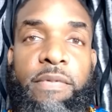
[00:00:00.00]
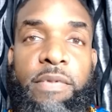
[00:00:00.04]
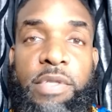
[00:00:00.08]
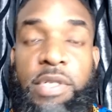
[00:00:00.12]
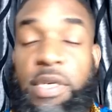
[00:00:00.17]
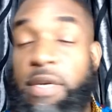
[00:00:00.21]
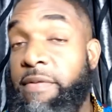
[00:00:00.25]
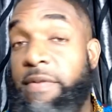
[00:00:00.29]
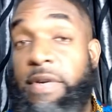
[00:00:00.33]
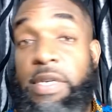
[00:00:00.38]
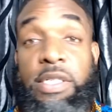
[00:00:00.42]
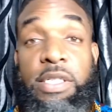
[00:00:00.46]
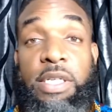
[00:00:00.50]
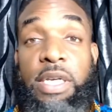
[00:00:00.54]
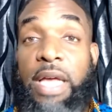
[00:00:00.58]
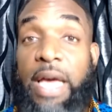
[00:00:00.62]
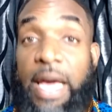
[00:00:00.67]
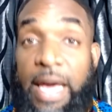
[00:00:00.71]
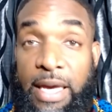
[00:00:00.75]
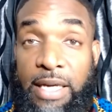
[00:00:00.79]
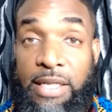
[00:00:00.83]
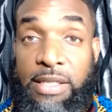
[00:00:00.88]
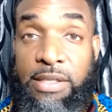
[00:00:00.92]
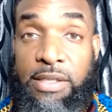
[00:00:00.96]
of
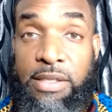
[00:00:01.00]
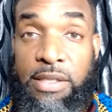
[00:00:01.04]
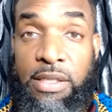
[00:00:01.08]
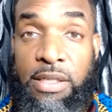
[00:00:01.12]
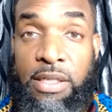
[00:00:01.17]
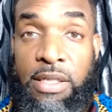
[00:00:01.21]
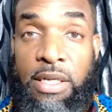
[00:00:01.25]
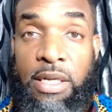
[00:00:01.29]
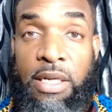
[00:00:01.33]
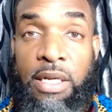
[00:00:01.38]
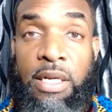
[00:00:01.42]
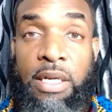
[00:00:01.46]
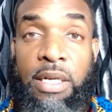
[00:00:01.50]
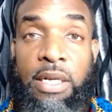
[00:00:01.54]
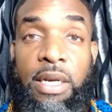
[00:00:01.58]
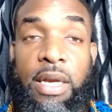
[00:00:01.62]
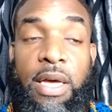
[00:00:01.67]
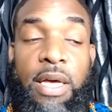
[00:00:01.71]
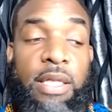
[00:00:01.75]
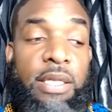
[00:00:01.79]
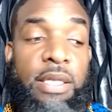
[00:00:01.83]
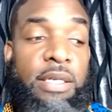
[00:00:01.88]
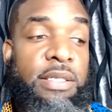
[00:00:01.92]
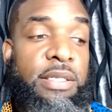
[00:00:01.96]
Generation X.
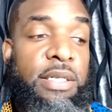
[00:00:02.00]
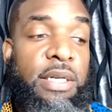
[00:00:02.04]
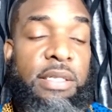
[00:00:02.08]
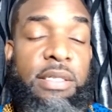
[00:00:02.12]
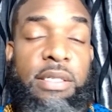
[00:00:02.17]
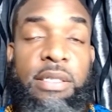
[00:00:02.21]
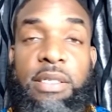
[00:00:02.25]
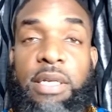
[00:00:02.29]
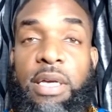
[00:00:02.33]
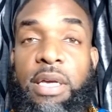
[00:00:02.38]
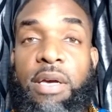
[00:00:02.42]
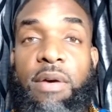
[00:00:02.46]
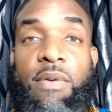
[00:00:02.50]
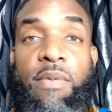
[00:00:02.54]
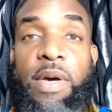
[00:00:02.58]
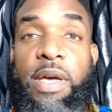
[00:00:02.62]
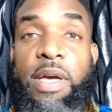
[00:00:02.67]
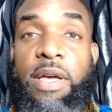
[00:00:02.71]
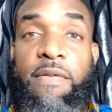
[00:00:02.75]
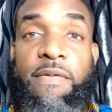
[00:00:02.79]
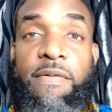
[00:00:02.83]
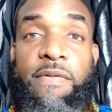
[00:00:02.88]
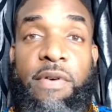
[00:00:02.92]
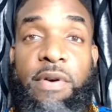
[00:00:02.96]
Now, this doesn't take
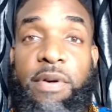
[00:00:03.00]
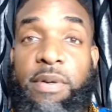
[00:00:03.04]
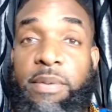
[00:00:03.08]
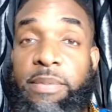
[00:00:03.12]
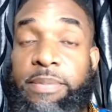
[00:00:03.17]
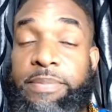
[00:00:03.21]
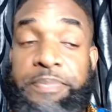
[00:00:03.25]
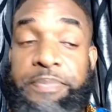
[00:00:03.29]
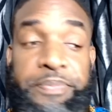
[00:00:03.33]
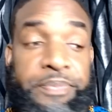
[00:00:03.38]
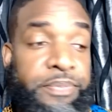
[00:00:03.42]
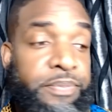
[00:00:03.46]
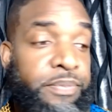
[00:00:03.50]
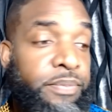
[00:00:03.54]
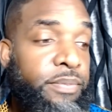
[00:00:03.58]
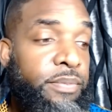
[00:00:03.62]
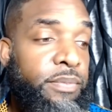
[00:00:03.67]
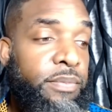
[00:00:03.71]
away from